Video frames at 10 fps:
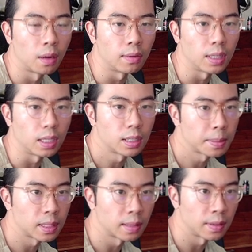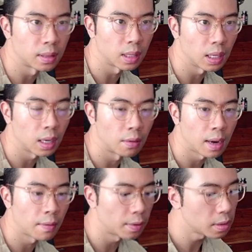the specificity
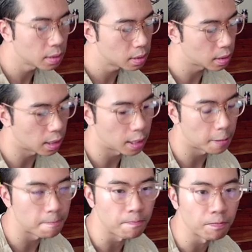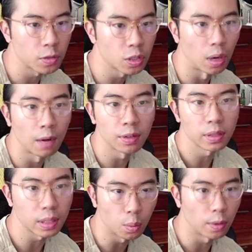around this, so
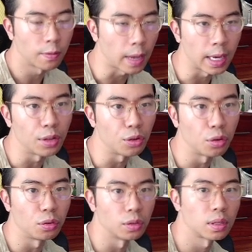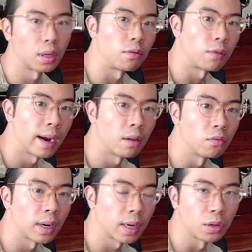obviously with any news around
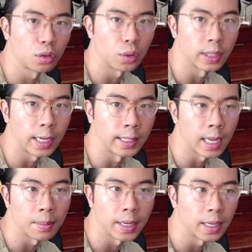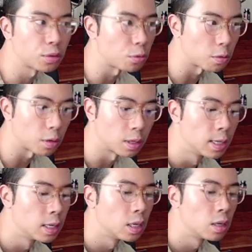regulatory dynamics or
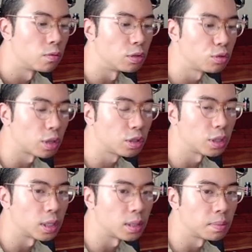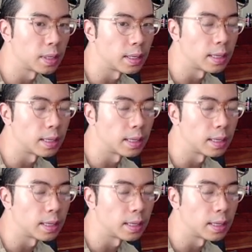restrictions, but